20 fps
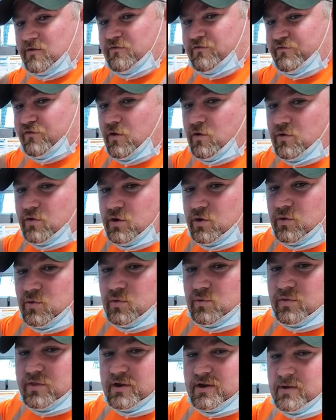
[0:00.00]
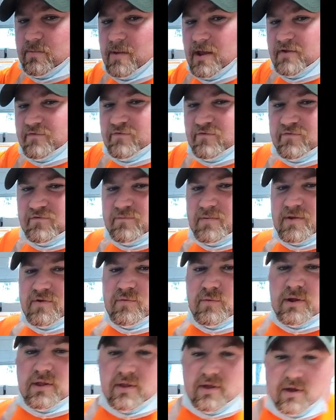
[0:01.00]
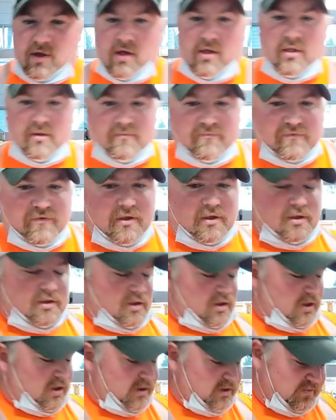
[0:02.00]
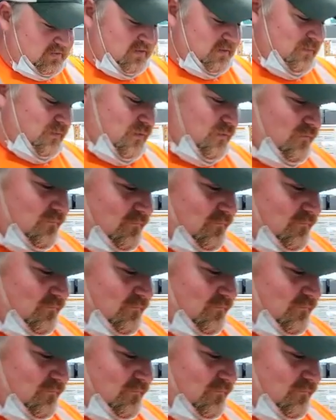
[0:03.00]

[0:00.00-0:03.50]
show you the dimensions between the columns on a typical